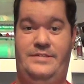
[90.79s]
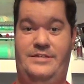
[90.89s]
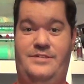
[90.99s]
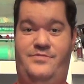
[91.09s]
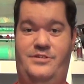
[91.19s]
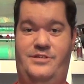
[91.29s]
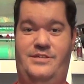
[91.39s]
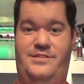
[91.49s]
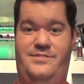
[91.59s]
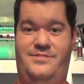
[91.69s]
Enough
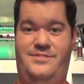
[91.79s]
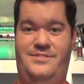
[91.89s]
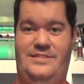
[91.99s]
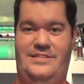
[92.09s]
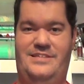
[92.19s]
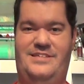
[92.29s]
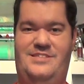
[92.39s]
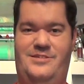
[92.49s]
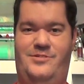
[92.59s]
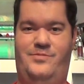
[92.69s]
talking,
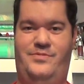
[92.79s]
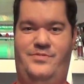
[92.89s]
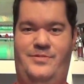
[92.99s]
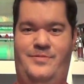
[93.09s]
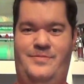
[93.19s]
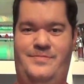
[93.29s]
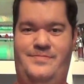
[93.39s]
let's start the review.